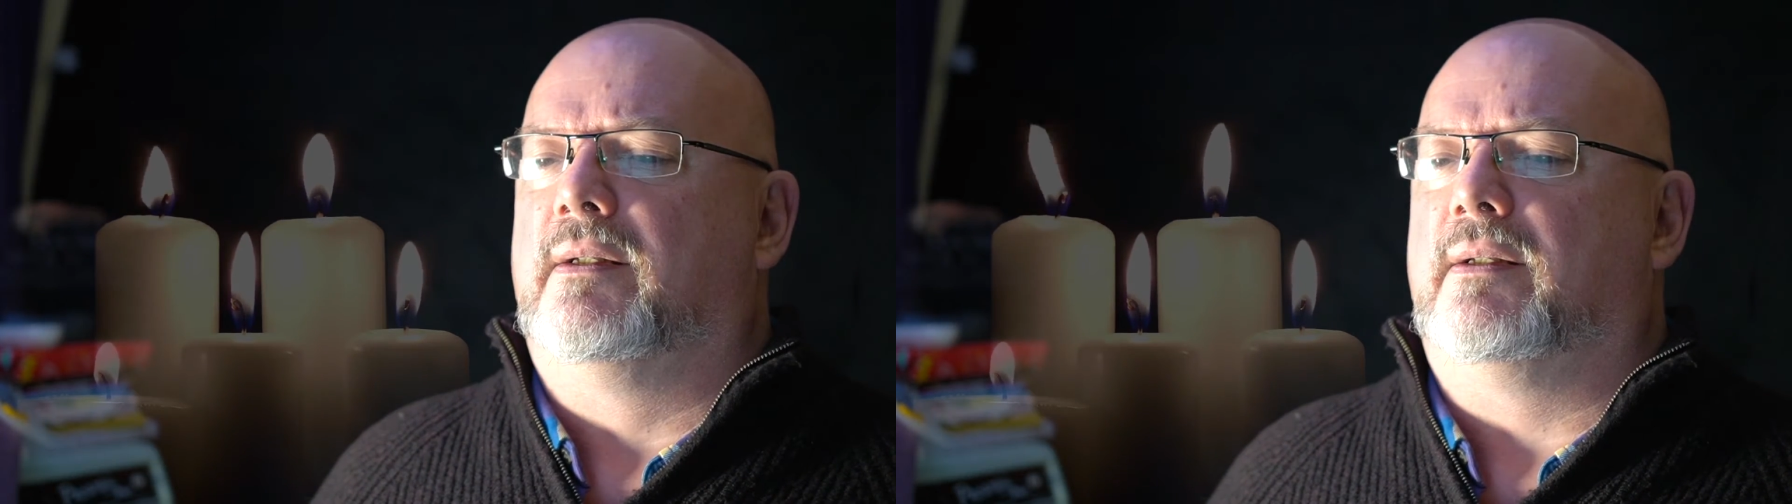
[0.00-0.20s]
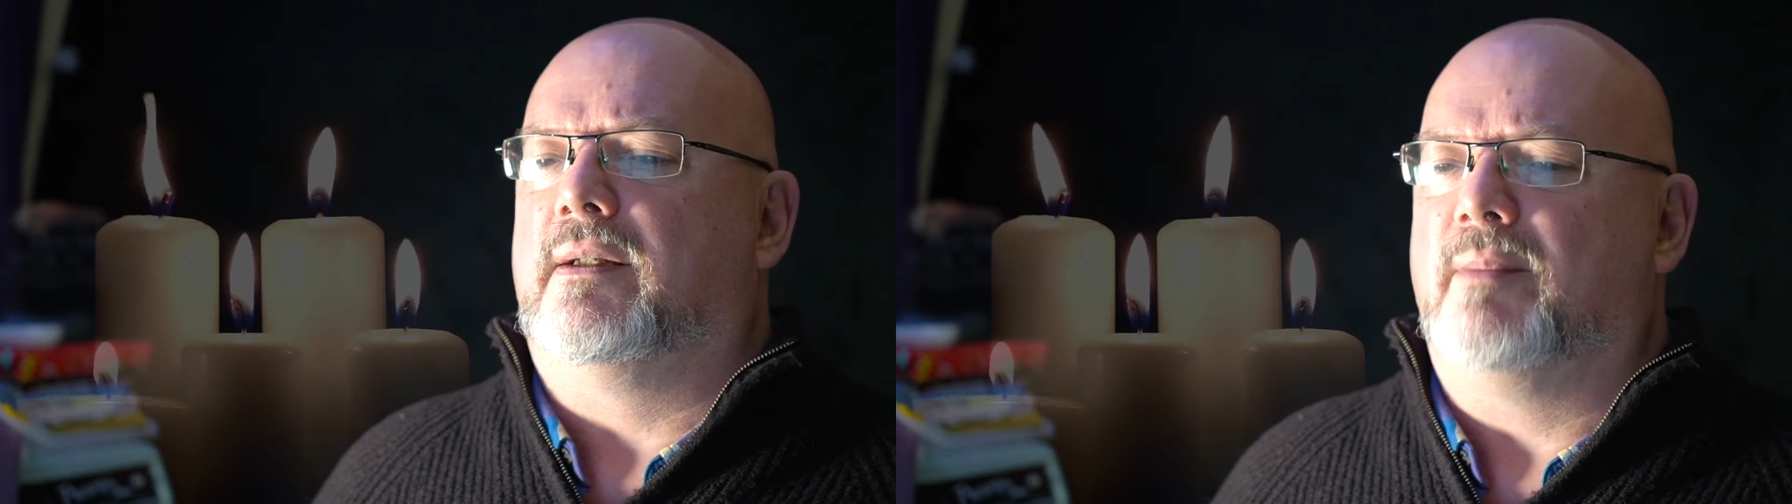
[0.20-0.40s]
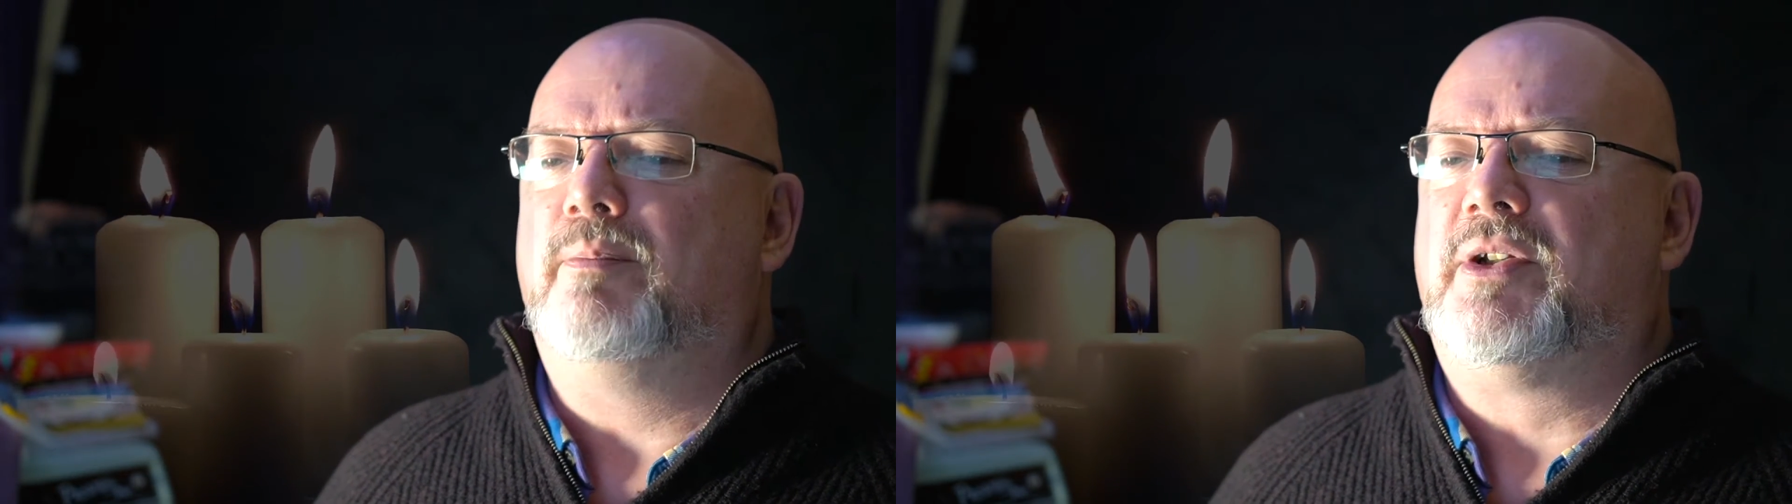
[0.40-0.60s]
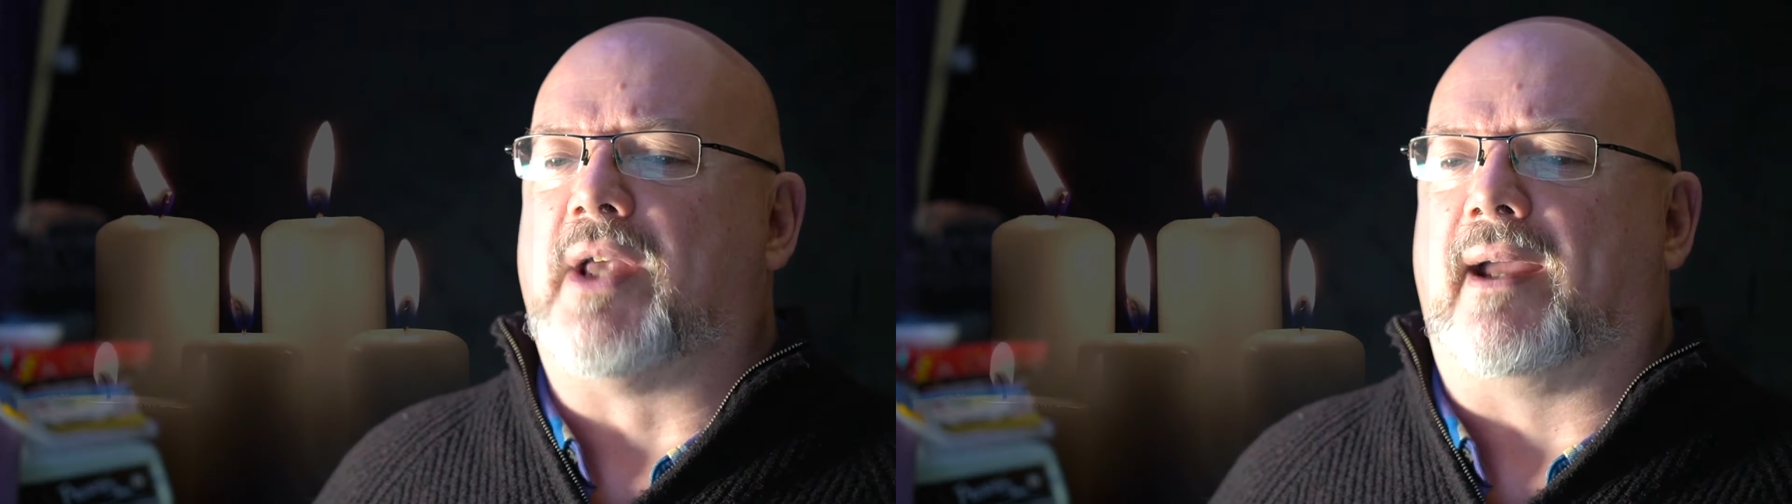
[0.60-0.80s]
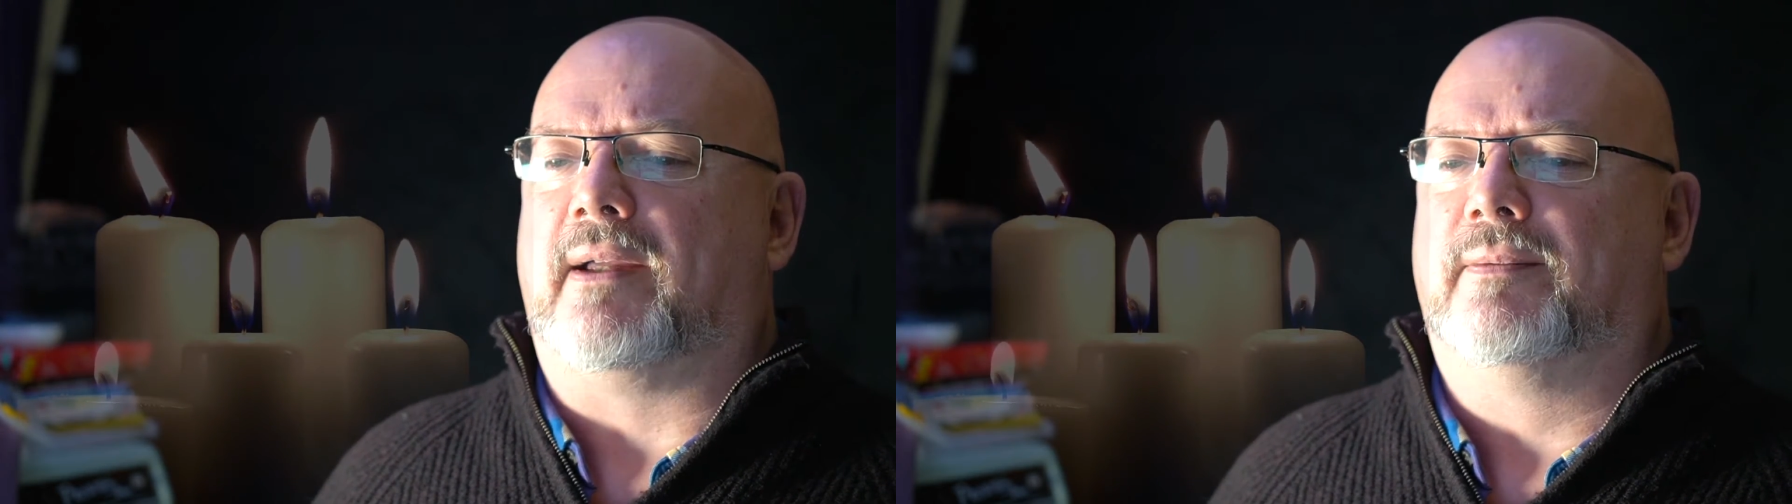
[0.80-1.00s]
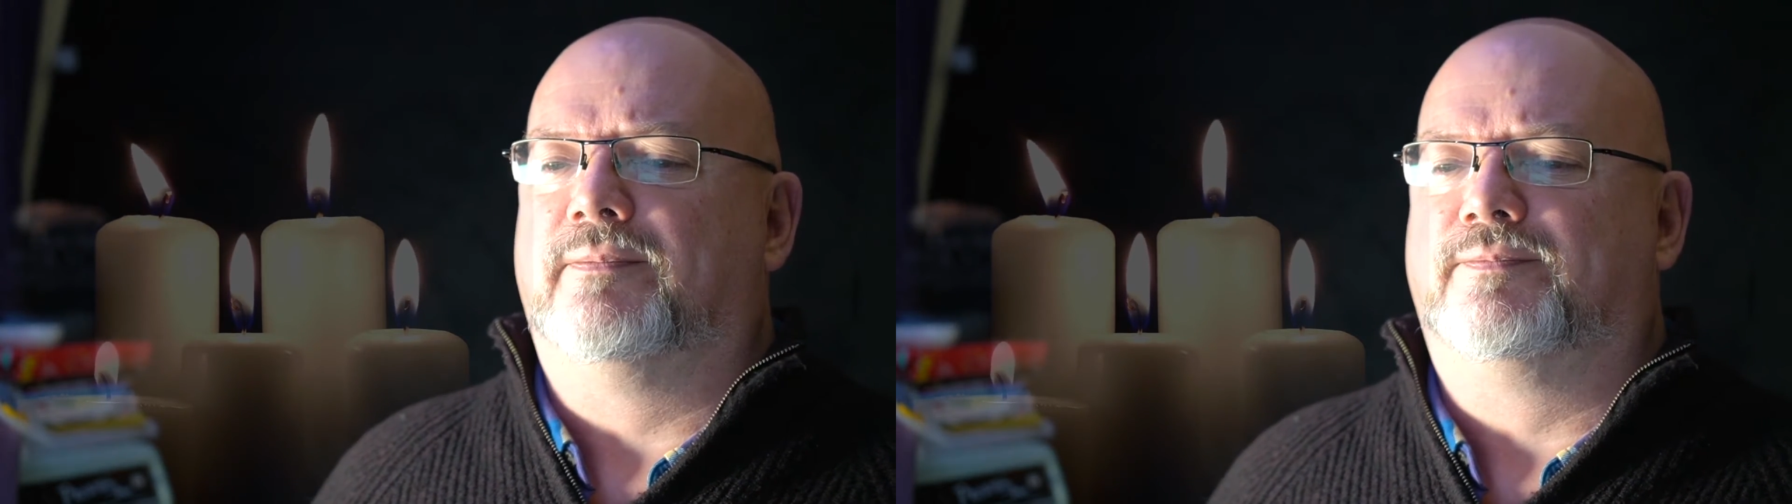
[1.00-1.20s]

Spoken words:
a lumberjack.